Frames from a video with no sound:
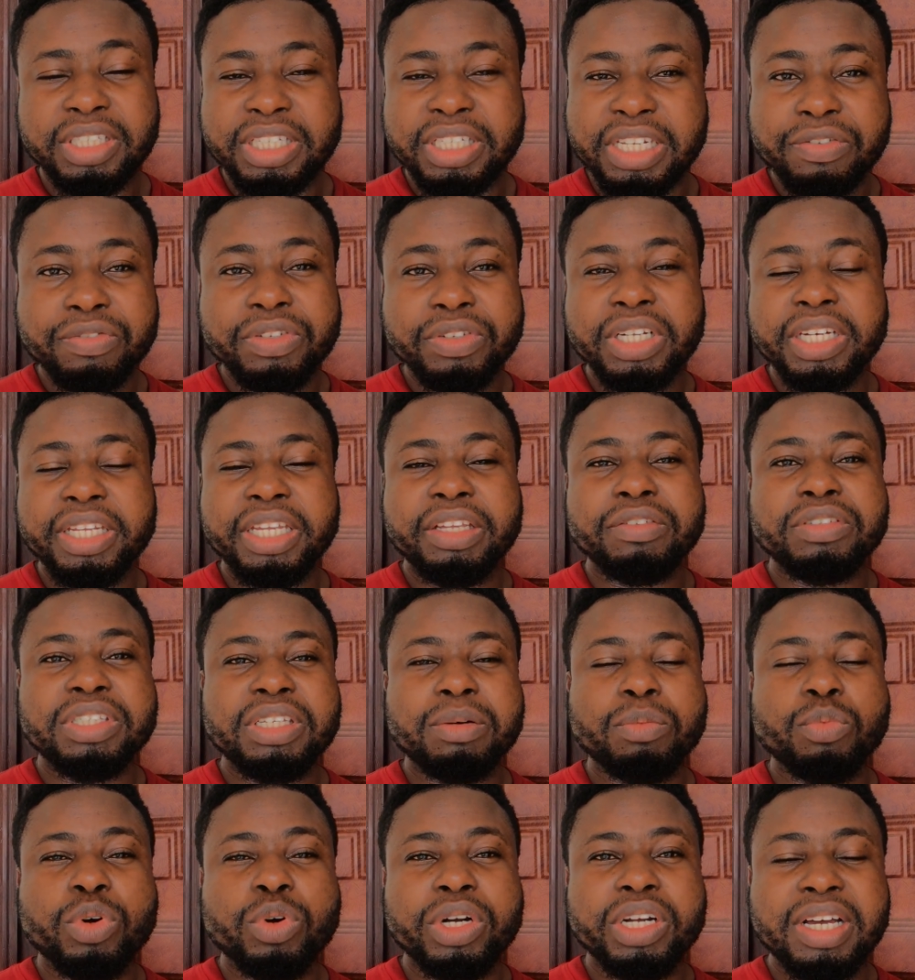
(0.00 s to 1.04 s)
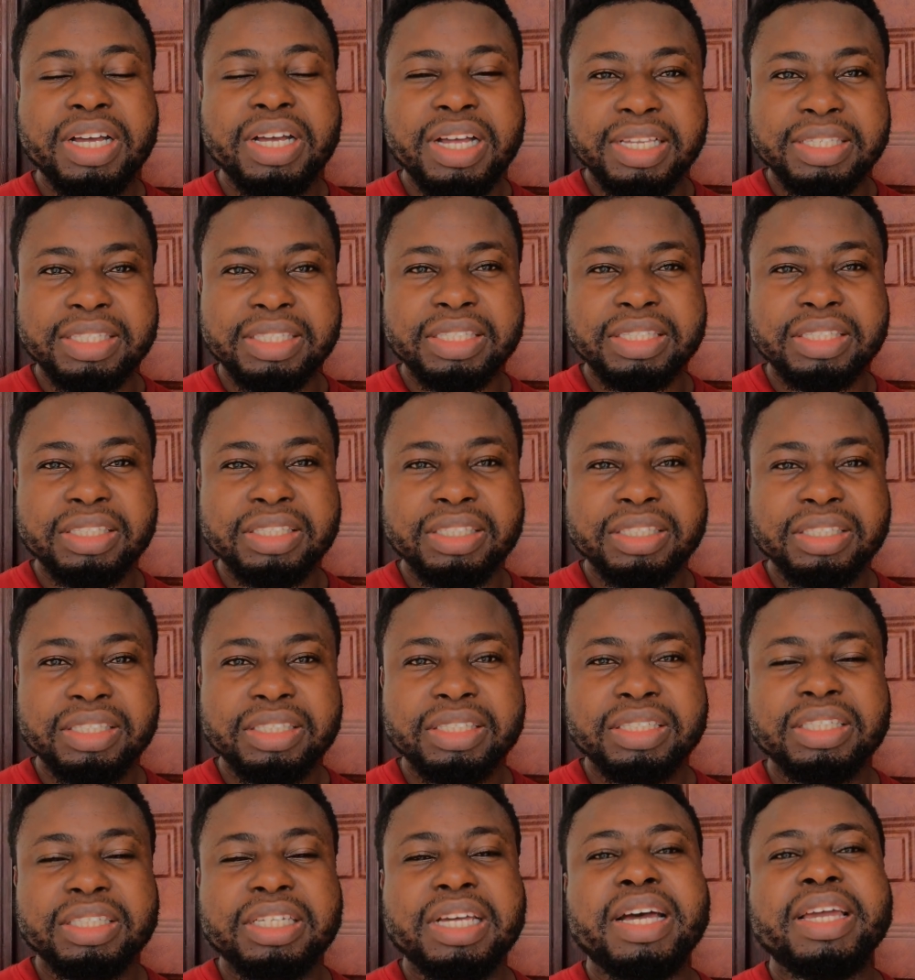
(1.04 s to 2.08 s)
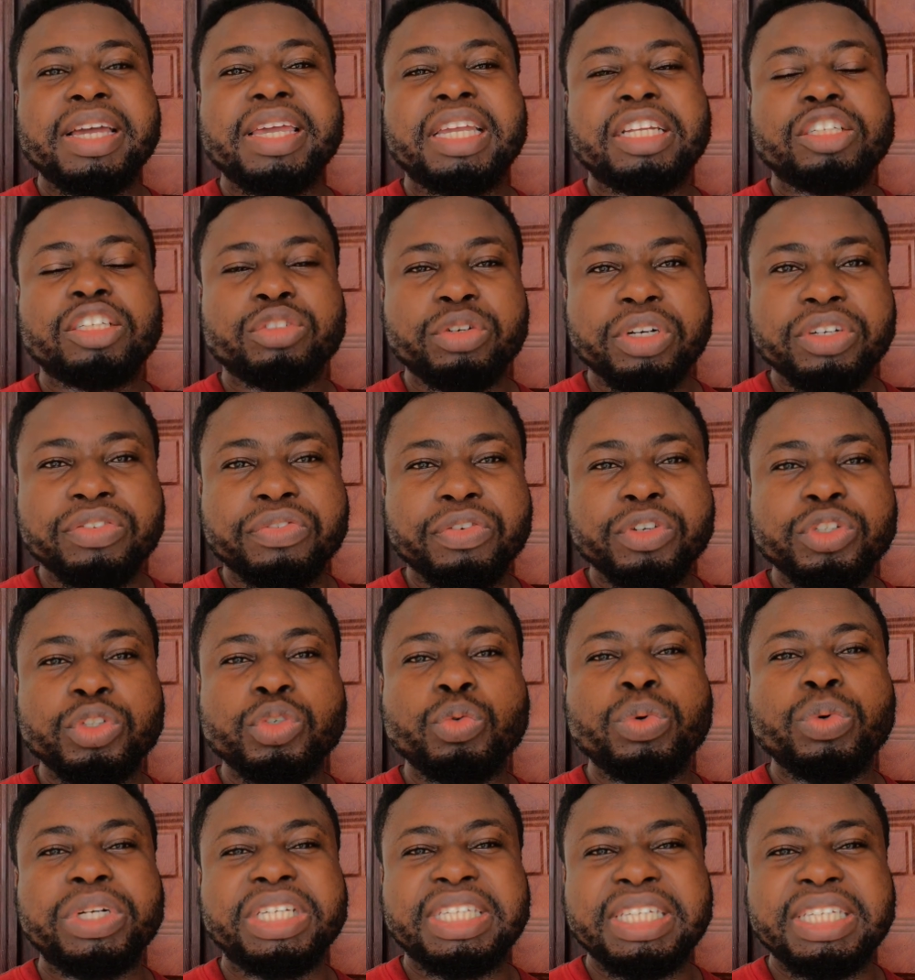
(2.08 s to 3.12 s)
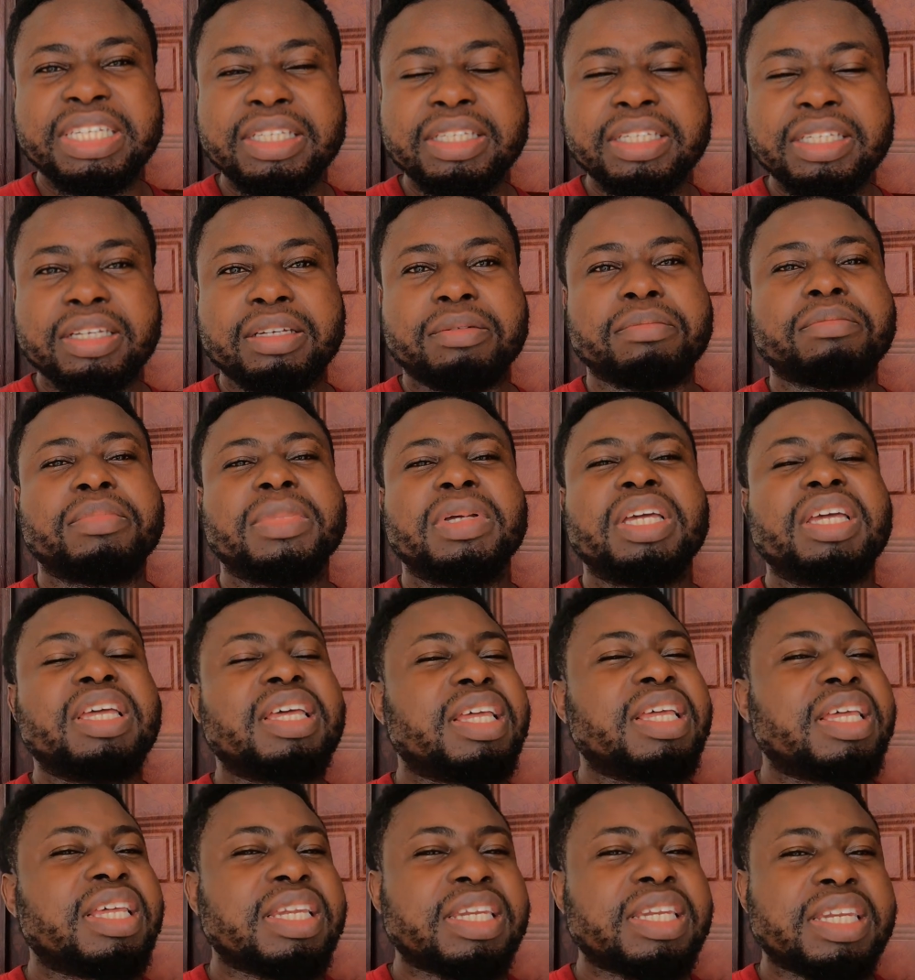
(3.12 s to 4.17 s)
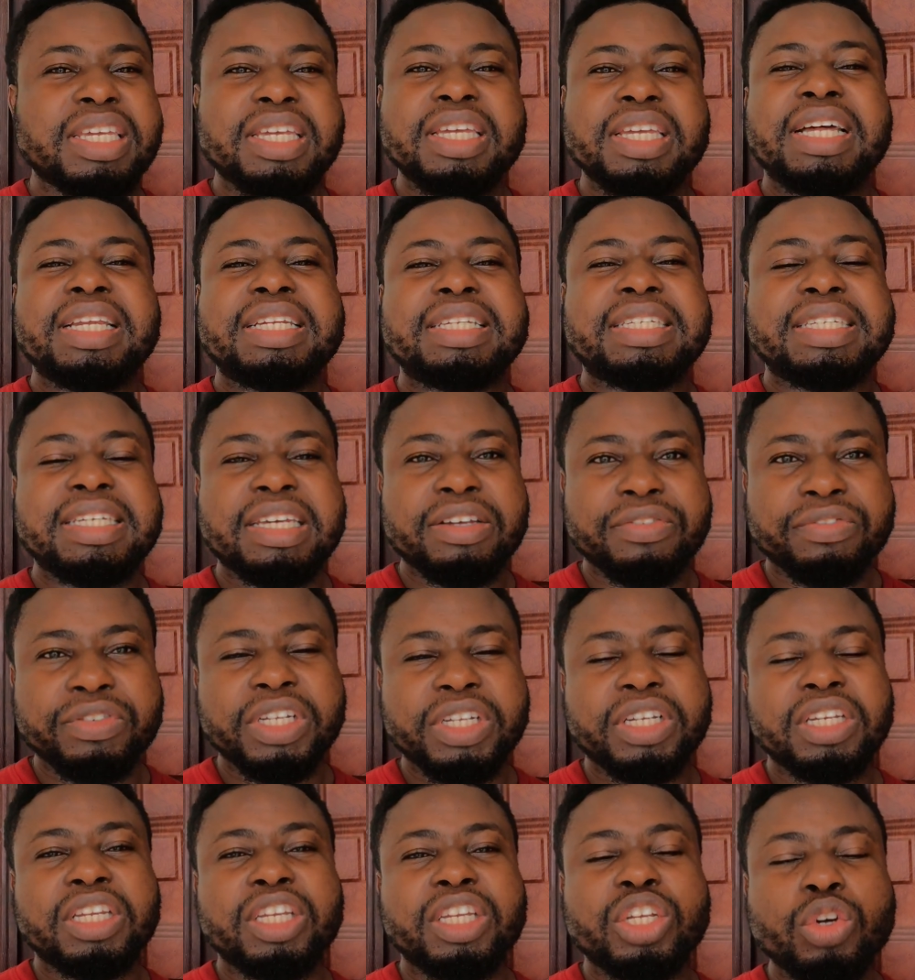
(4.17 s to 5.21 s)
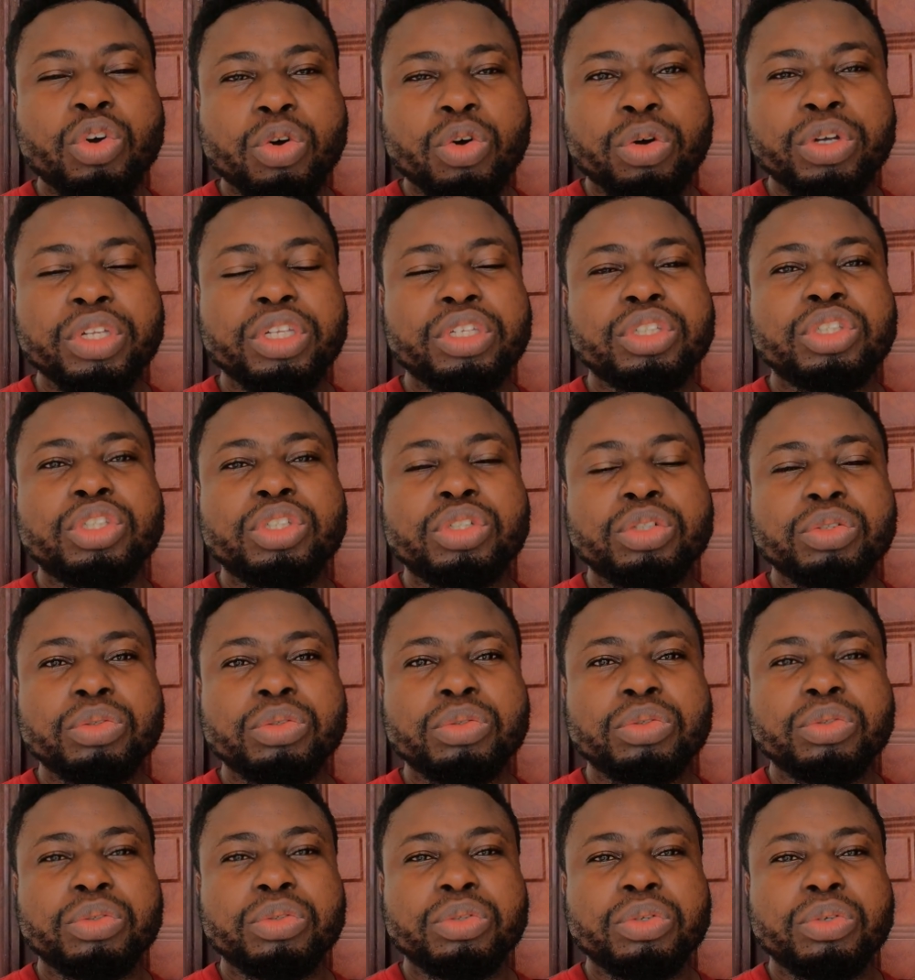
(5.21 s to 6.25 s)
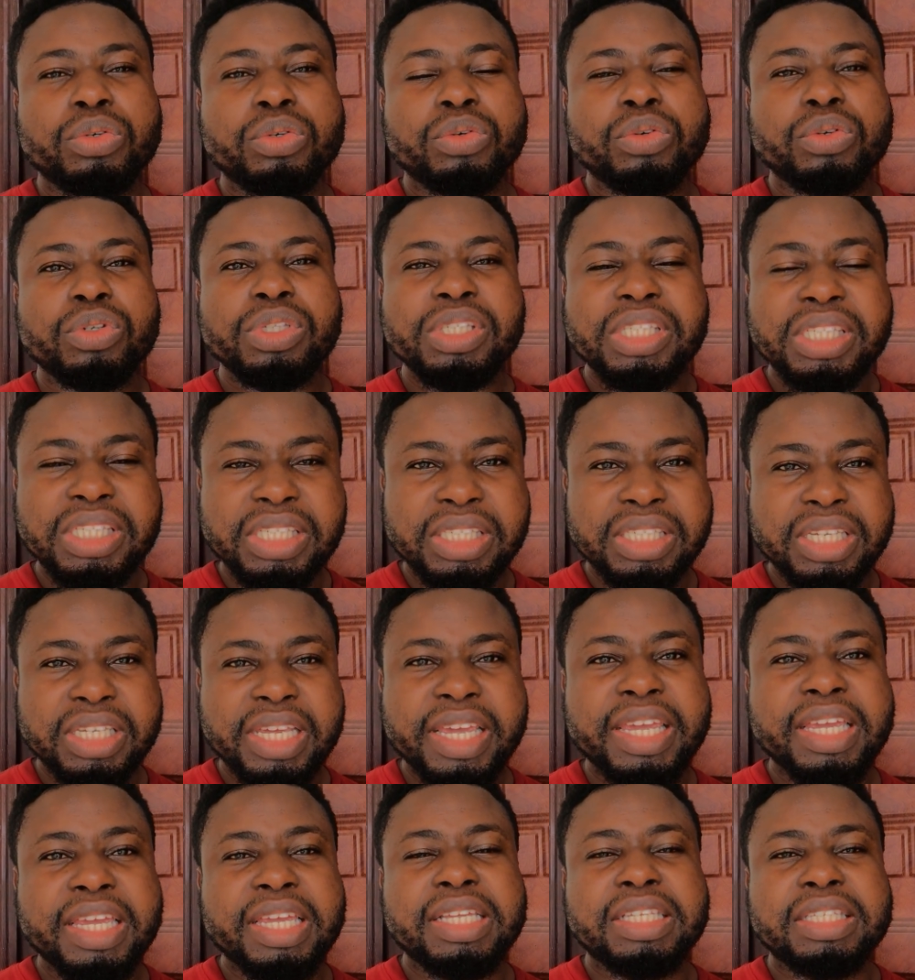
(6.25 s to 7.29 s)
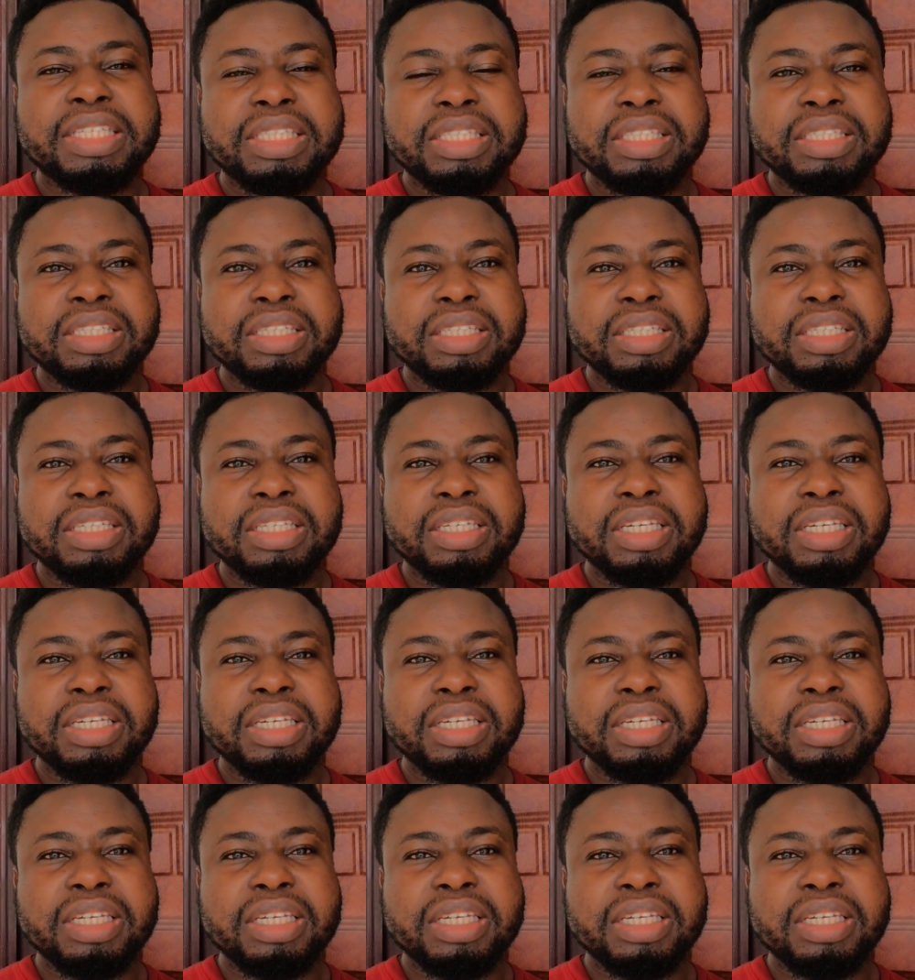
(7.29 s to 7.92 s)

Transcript: Definitely, if someone has that hatred for you within them, they are definitely going to say it